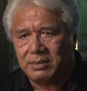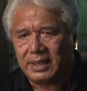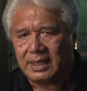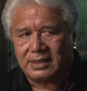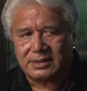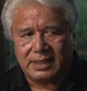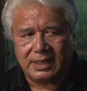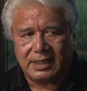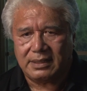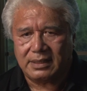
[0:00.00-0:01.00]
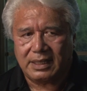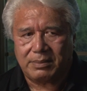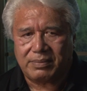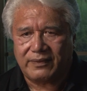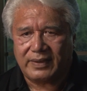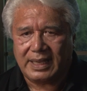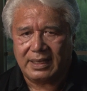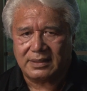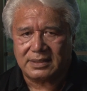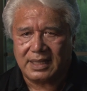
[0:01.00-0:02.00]
because then it
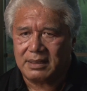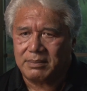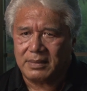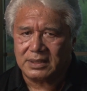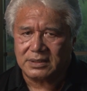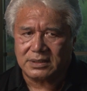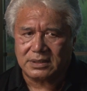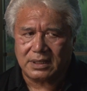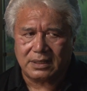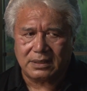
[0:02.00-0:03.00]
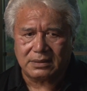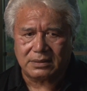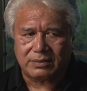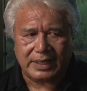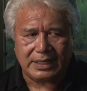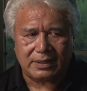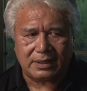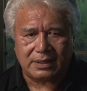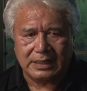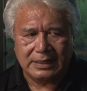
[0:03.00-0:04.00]
provides that much
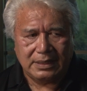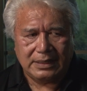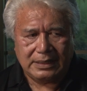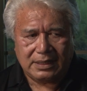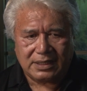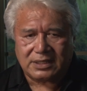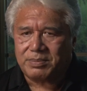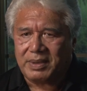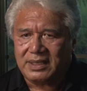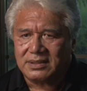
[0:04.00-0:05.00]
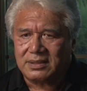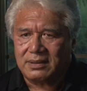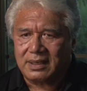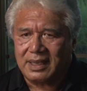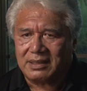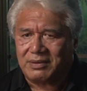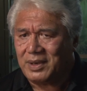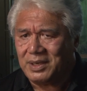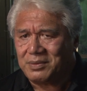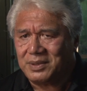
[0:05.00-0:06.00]
greater space to look at
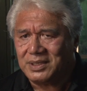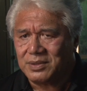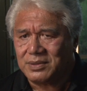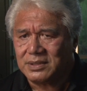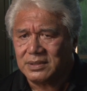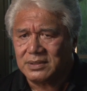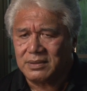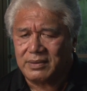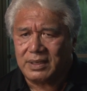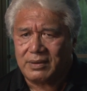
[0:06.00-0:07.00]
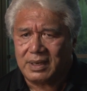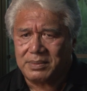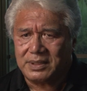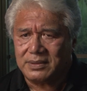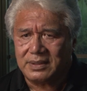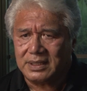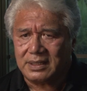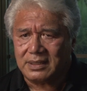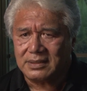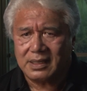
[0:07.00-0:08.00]
greater resources and greater
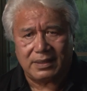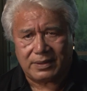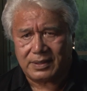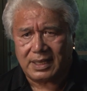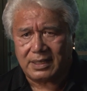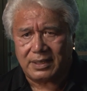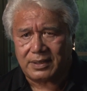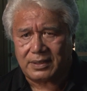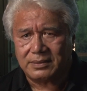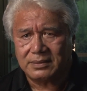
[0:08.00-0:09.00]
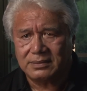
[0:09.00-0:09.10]
opportunities. They're not here.